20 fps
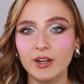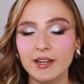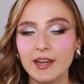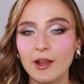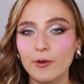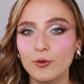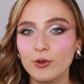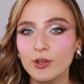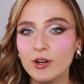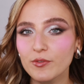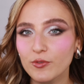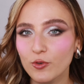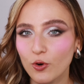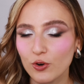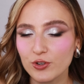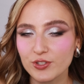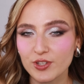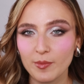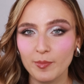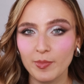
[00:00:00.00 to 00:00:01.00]
Now you can of
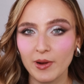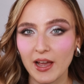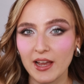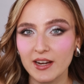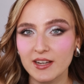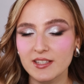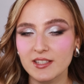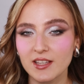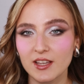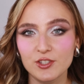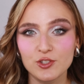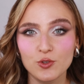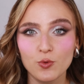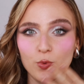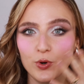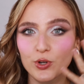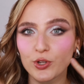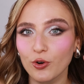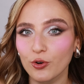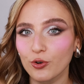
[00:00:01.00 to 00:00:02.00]
course apply this as you
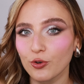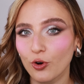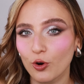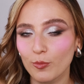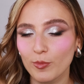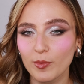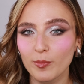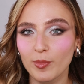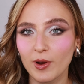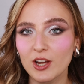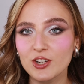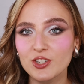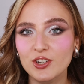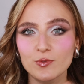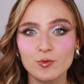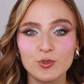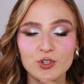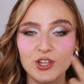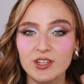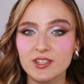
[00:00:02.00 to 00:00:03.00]
would your normal blush,
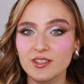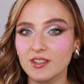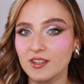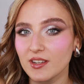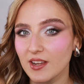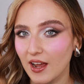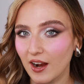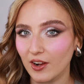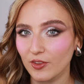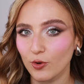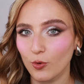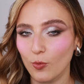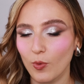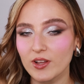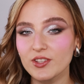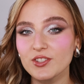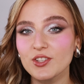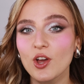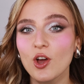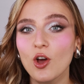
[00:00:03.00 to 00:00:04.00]
as we just did the other
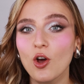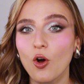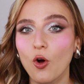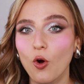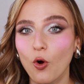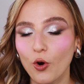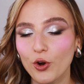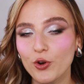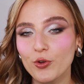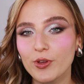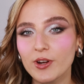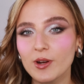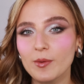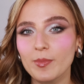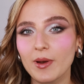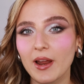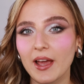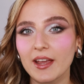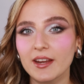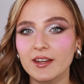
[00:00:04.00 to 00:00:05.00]
ones, or you can
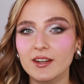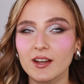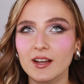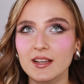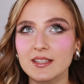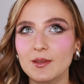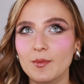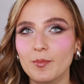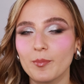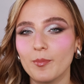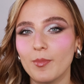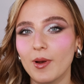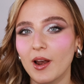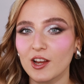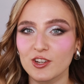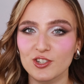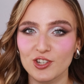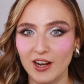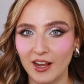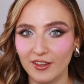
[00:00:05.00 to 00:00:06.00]
apply it as a
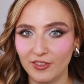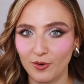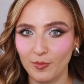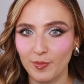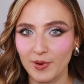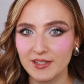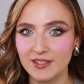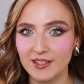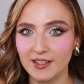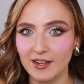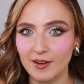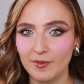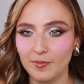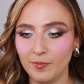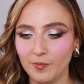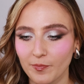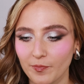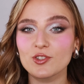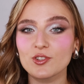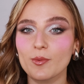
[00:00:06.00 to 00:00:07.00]
blush lighter basically.
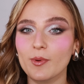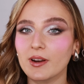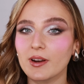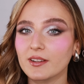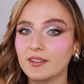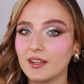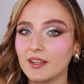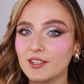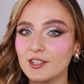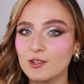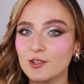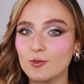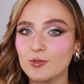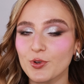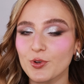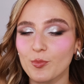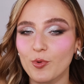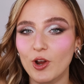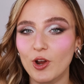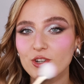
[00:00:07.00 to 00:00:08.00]
So I'm gonna take this
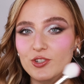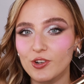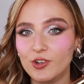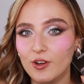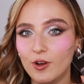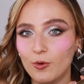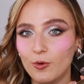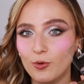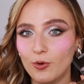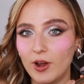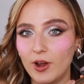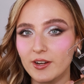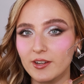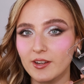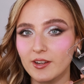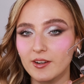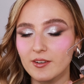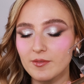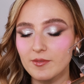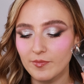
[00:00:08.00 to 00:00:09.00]
looser brush, go right
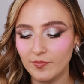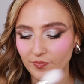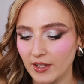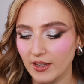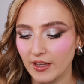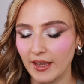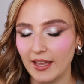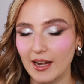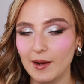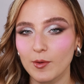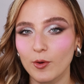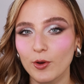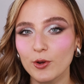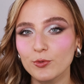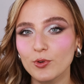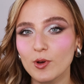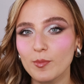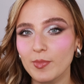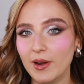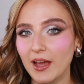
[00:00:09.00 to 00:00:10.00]
in, and I'm
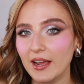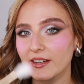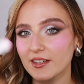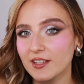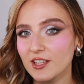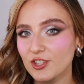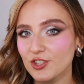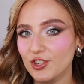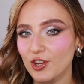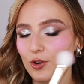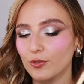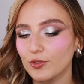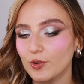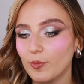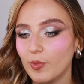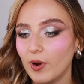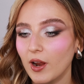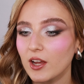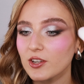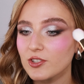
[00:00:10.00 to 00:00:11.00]
going to apply this shade of the
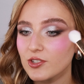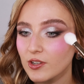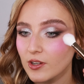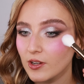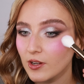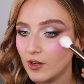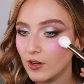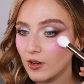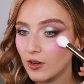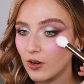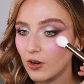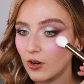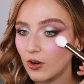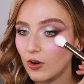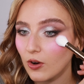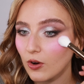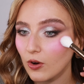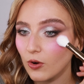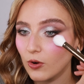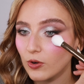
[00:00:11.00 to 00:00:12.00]
blush
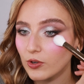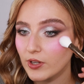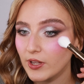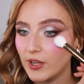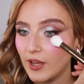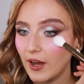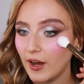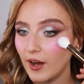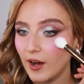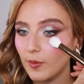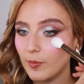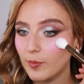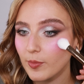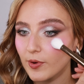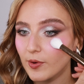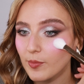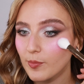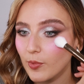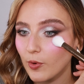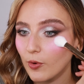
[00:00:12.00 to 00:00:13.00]
on the
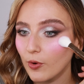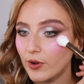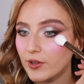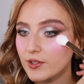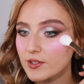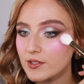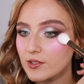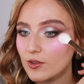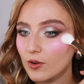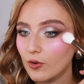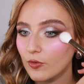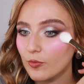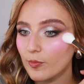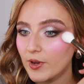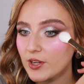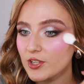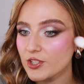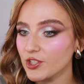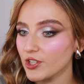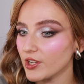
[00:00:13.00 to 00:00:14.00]
upper points of
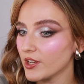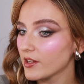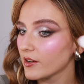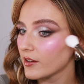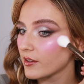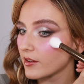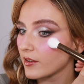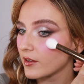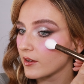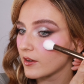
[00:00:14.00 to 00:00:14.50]
my cheek,